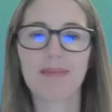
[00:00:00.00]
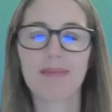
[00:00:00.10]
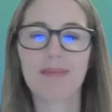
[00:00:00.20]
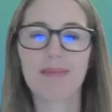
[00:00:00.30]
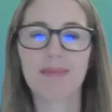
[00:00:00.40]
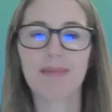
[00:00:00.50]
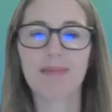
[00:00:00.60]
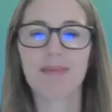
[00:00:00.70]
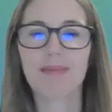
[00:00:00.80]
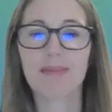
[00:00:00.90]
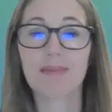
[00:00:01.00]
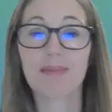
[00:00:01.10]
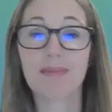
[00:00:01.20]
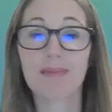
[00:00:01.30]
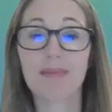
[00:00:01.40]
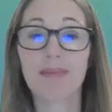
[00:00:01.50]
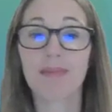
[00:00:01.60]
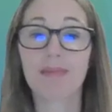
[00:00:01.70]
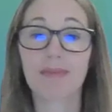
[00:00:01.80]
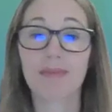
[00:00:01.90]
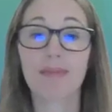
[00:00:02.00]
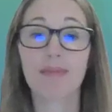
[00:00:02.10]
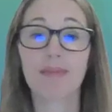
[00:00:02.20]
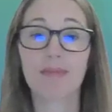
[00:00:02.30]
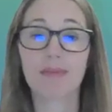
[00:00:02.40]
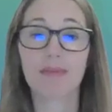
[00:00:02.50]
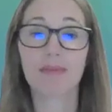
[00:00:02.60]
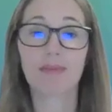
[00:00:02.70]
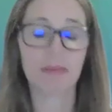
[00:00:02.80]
less than their similarly educated peers.